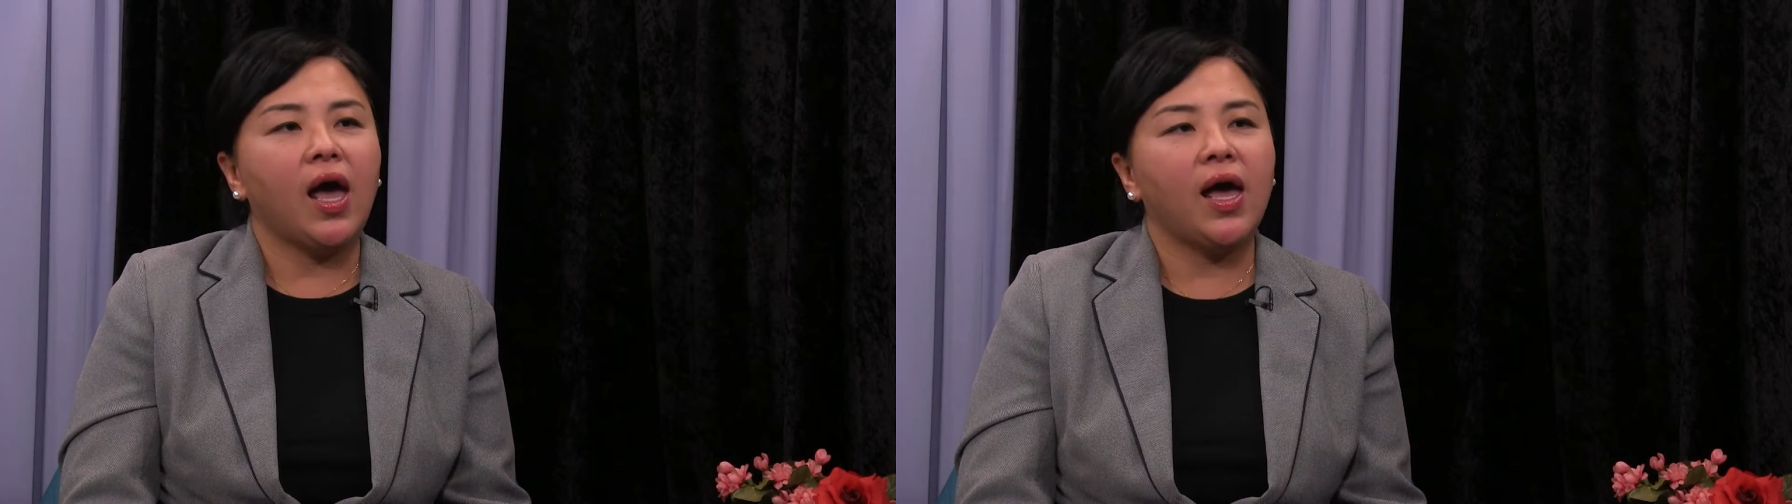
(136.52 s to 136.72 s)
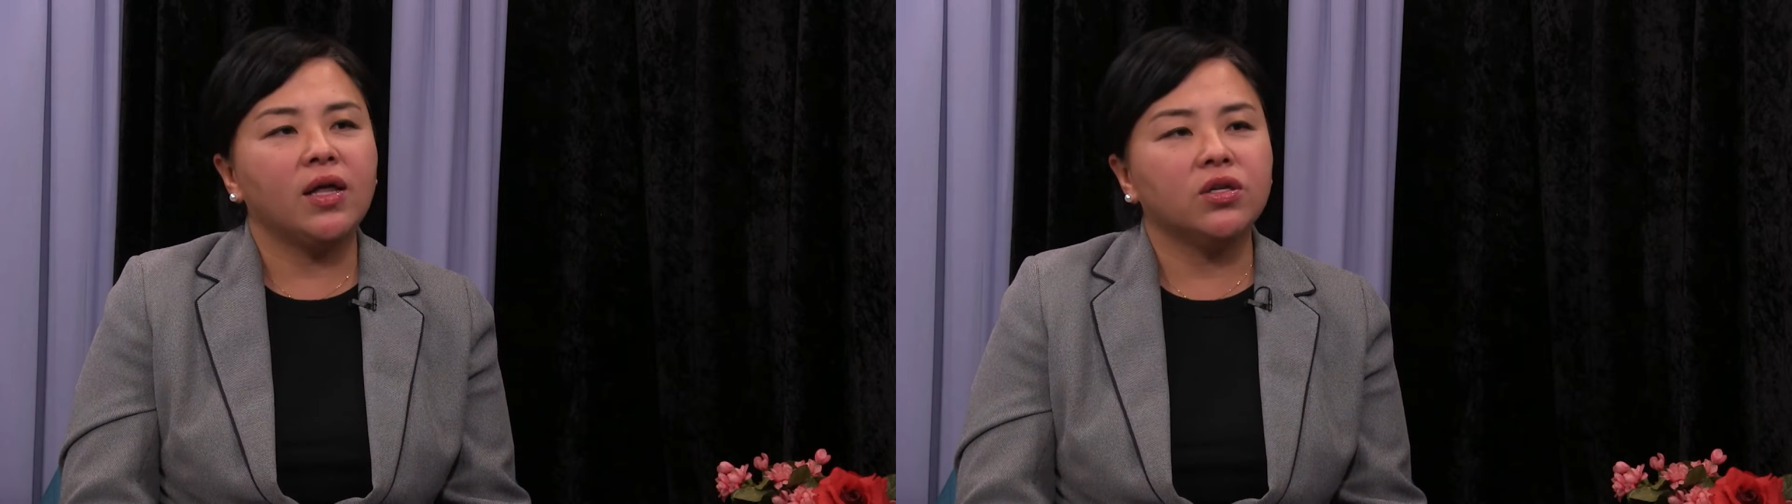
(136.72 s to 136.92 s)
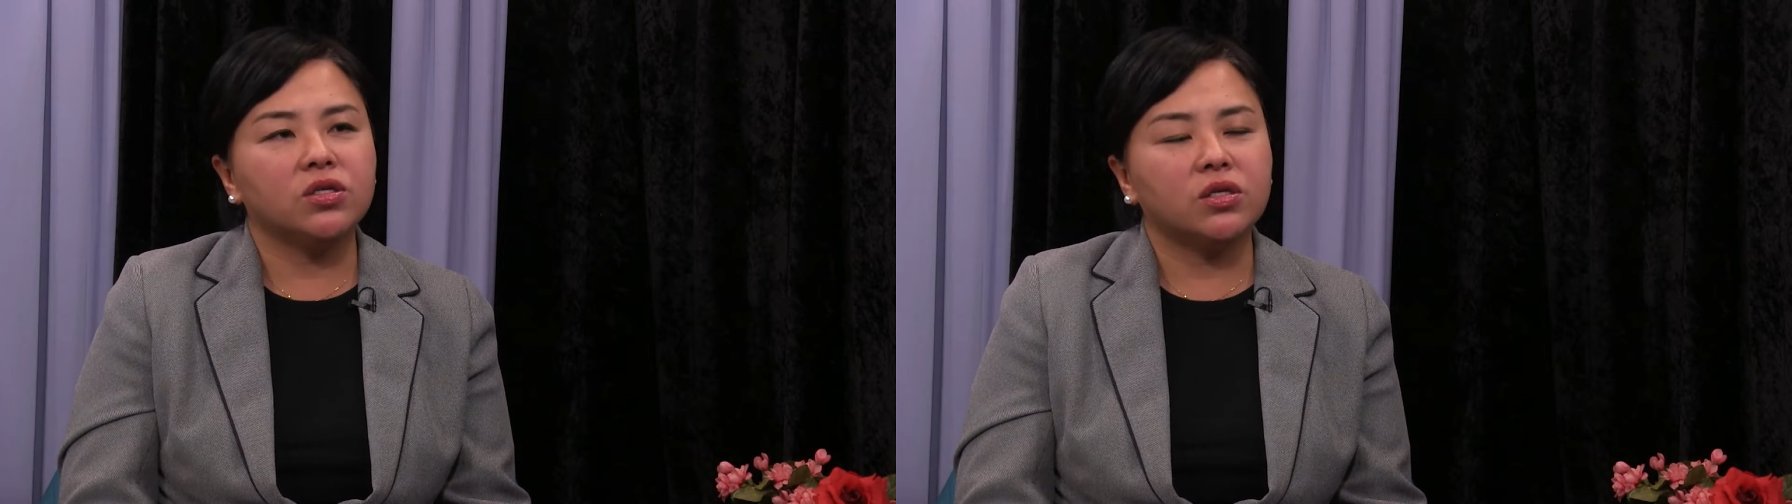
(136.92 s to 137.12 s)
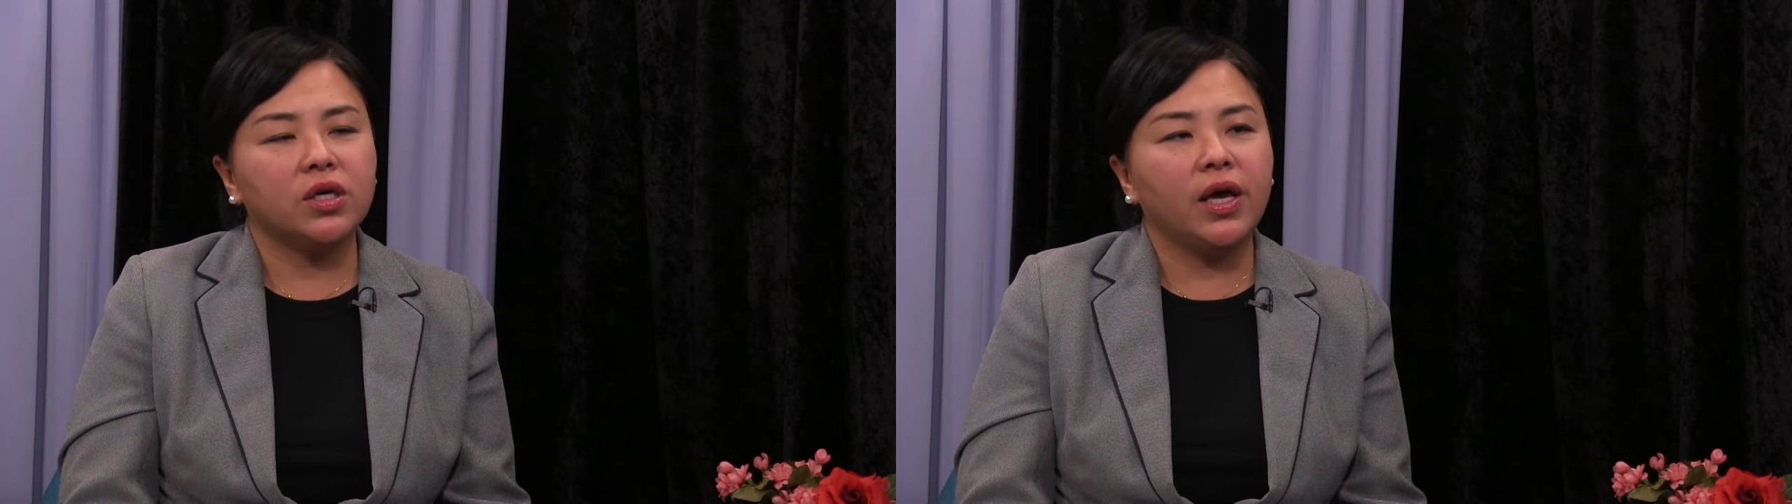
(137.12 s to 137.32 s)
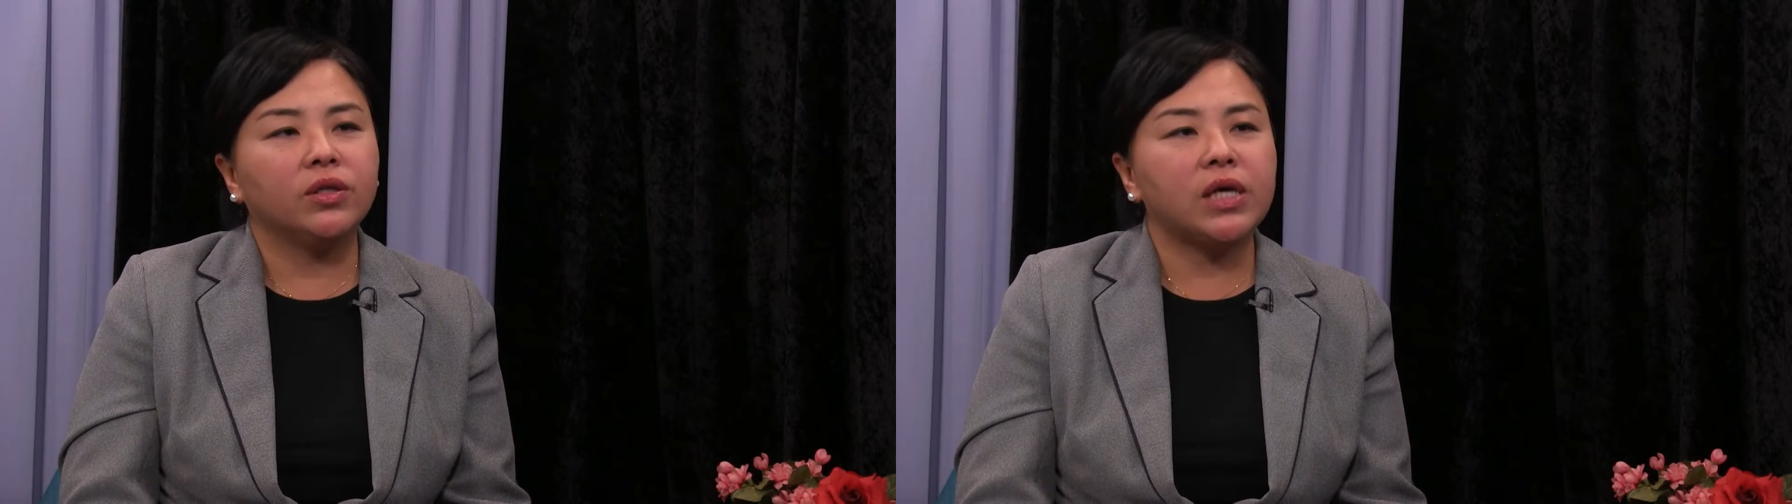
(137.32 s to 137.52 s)
And
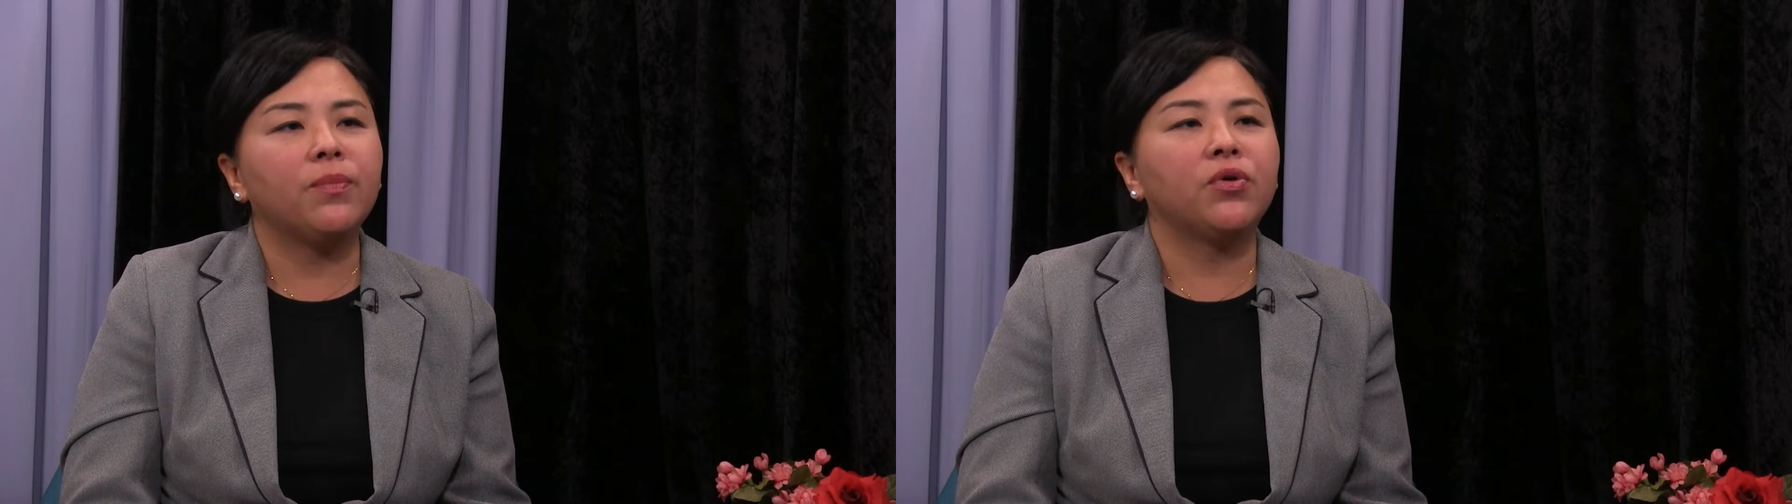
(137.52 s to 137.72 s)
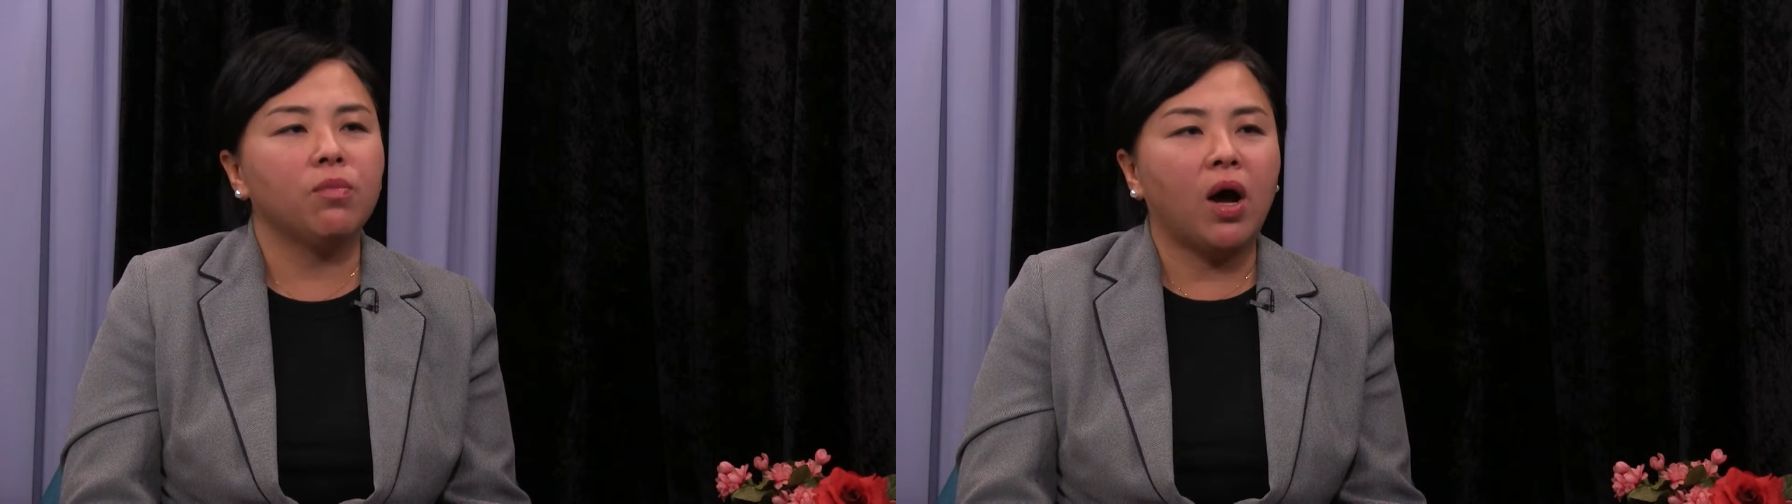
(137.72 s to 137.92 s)
yeah, temporary